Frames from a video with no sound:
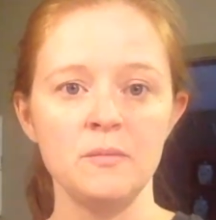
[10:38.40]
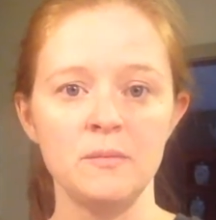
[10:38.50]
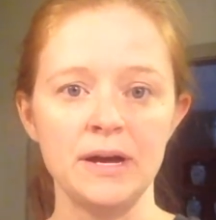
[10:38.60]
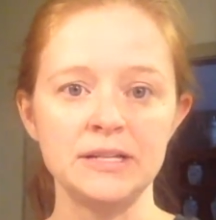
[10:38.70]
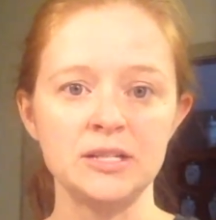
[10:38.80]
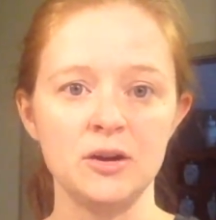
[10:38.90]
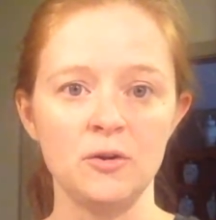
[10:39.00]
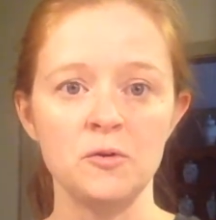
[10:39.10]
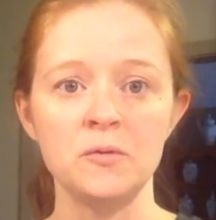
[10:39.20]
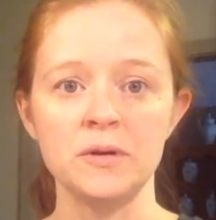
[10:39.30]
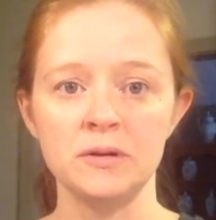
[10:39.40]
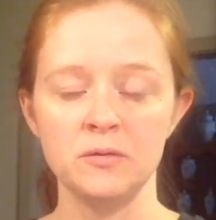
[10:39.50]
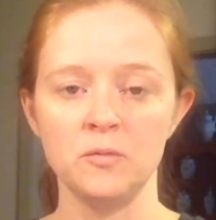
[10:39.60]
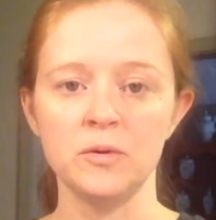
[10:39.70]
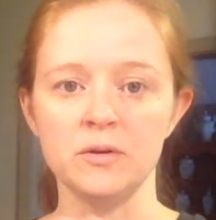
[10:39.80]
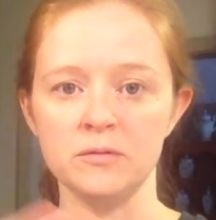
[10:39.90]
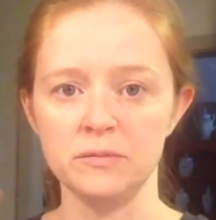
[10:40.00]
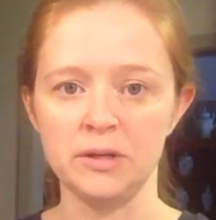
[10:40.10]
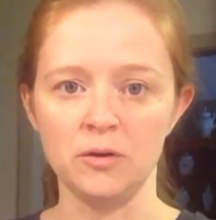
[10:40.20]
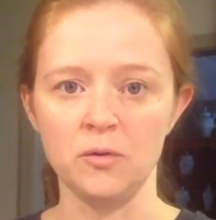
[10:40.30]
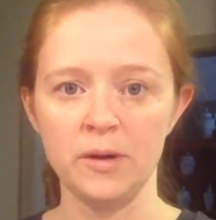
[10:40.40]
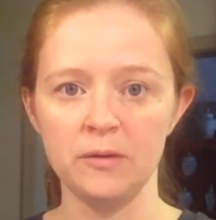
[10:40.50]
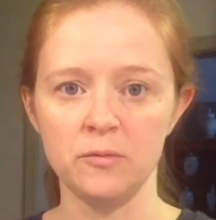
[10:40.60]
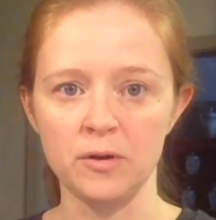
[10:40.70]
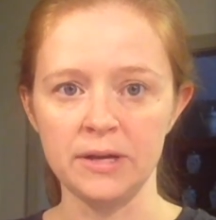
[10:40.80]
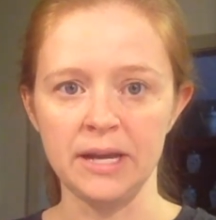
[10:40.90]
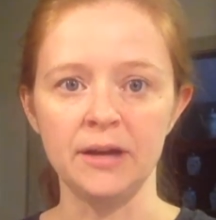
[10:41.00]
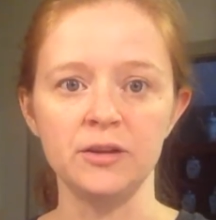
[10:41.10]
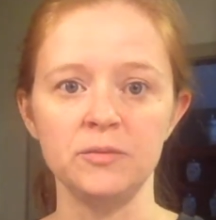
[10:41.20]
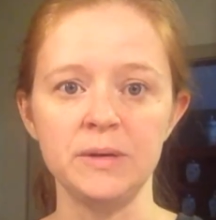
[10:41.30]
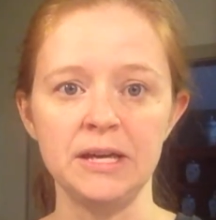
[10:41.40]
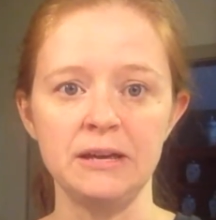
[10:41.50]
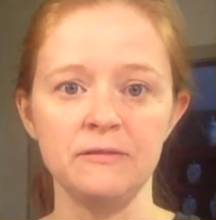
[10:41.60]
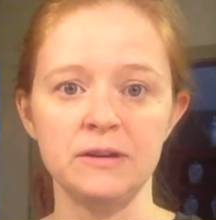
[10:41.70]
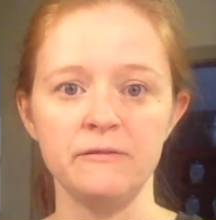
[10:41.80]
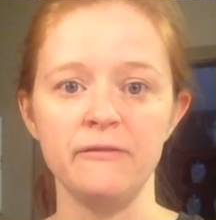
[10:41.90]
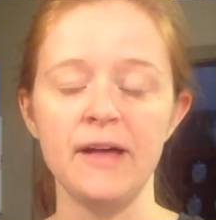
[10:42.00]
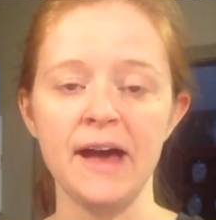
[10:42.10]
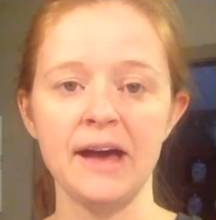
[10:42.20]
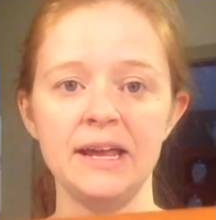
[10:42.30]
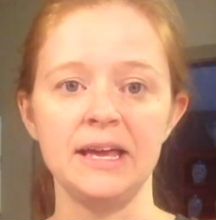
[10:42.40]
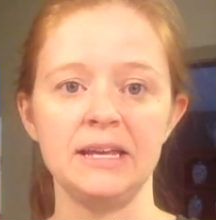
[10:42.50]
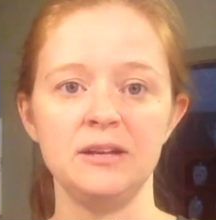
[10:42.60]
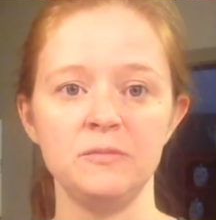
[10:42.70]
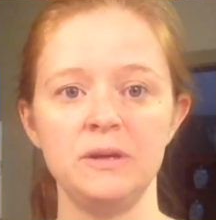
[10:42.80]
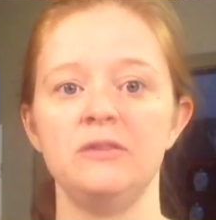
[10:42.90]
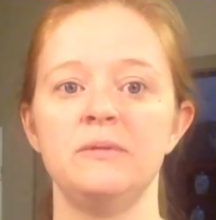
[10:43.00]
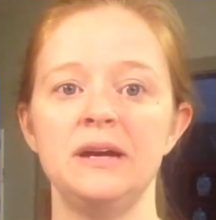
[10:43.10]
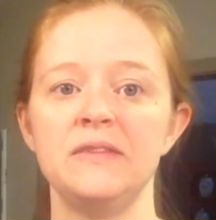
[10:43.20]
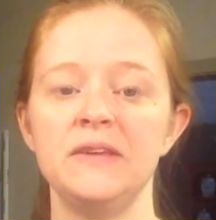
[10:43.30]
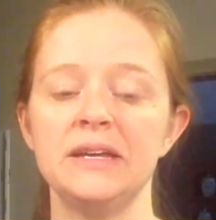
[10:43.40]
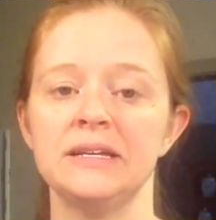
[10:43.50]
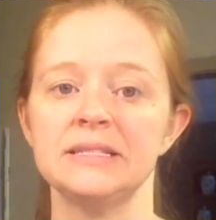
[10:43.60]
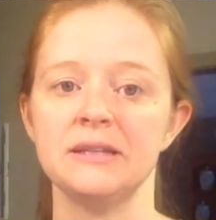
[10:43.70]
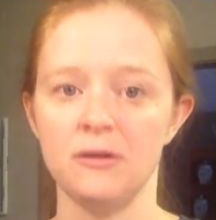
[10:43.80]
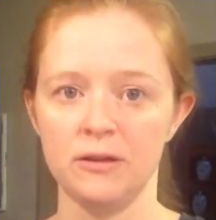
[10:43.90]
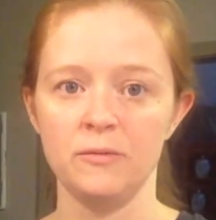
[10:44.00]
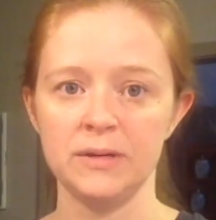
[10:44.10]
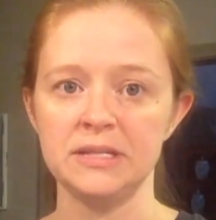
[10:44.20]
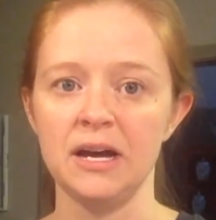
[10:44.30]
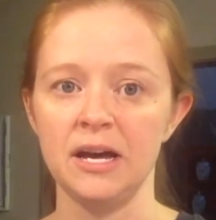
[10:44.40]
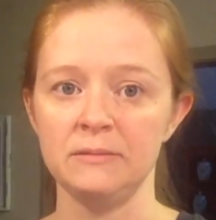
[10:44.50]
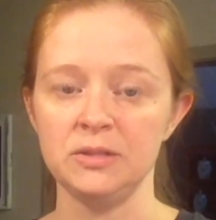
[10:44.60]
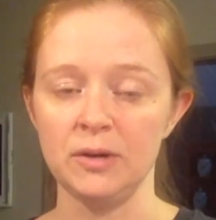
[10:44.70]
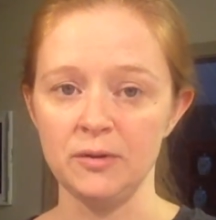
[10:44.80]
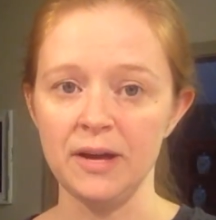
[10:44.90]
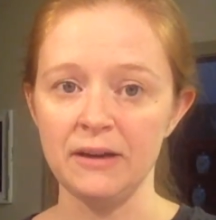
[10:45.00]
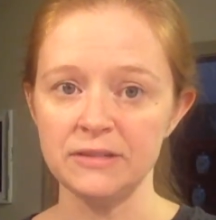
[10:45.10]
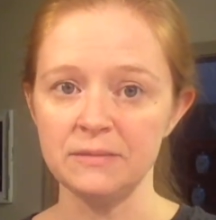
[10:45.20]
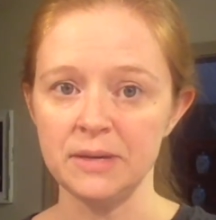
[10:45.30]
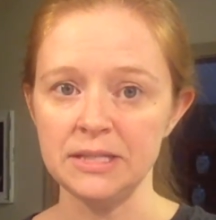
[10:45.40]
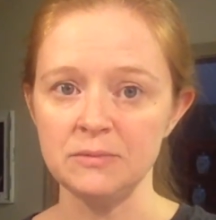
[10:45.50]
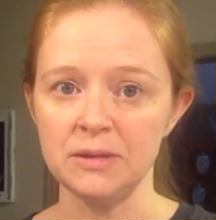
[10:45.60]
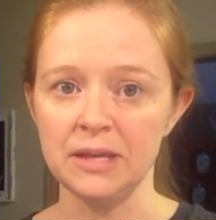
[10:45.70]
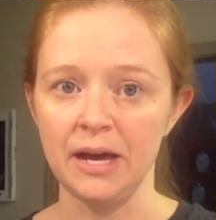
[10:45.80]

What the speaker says: my dough will, quit rolling out. It'll be even and flat, and it'll be the right thickness all at one time. So I don't have to mess with